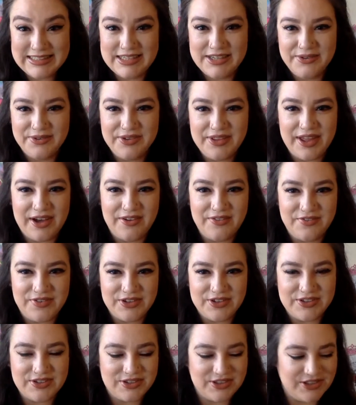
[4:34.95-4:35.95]
without
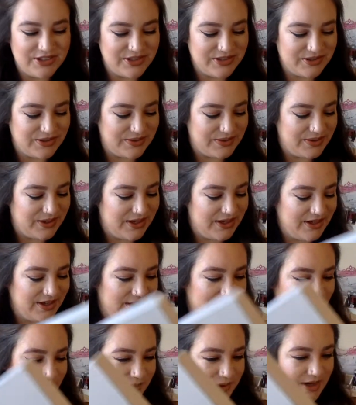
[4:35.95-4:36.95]
further ado,
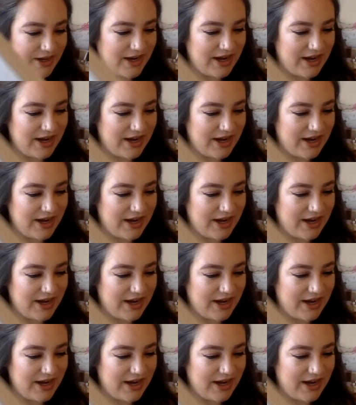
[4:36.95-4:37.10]
we're gonna